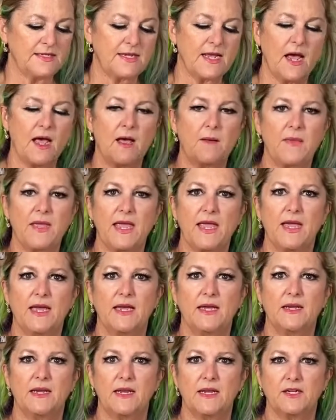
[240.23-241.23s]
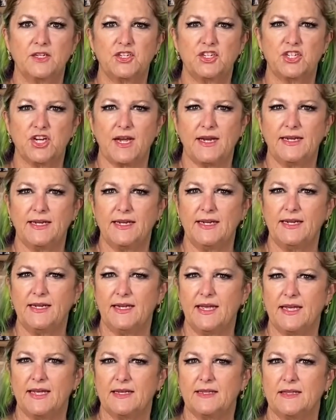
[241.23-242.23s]
come in shiny
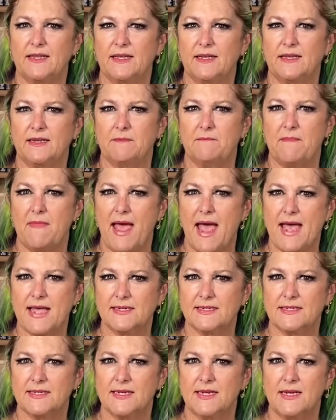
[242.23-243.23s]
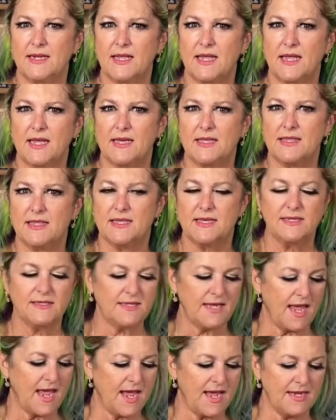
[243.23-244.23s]
and then matte, and this
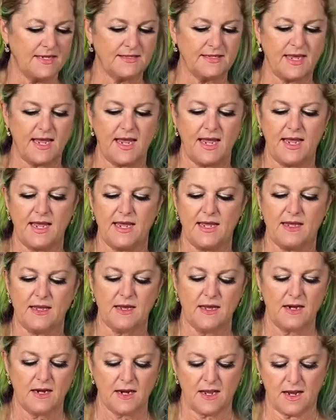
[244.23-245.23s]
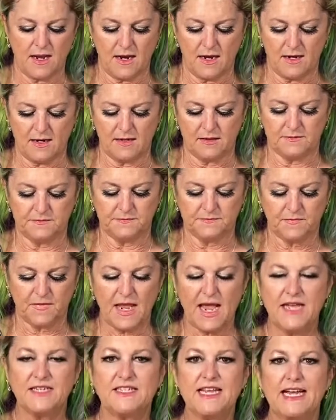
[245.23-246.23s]
has a
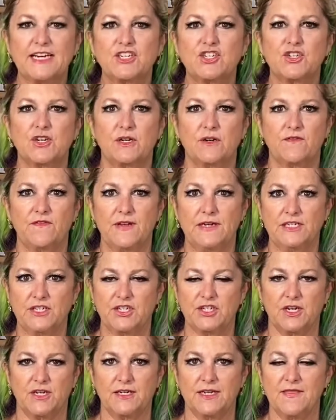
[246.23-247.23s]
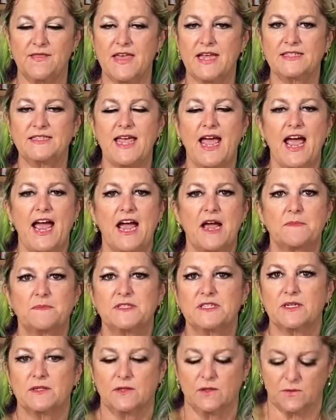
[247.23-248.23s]
textured finish on it. That's
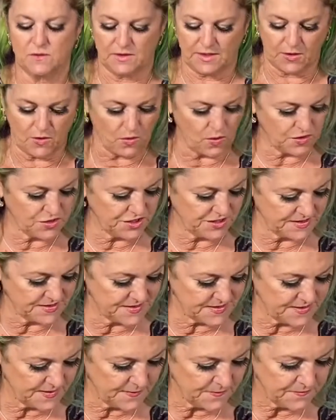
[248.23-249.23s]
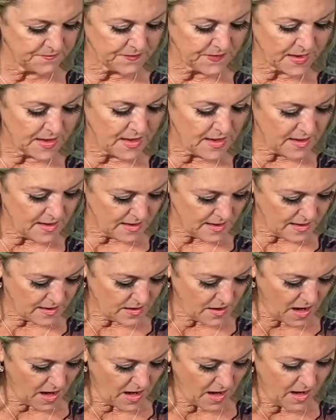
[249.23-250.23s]
absolutely gorgeous.
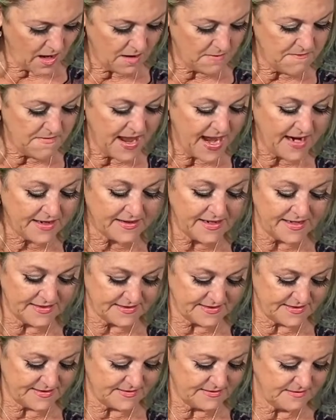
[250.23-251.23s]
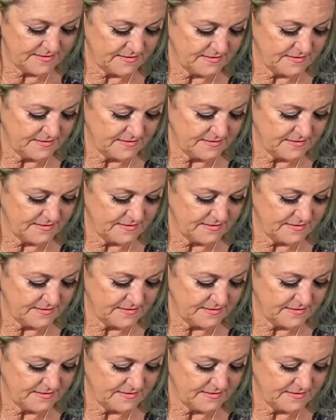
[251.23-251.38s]
Magnets.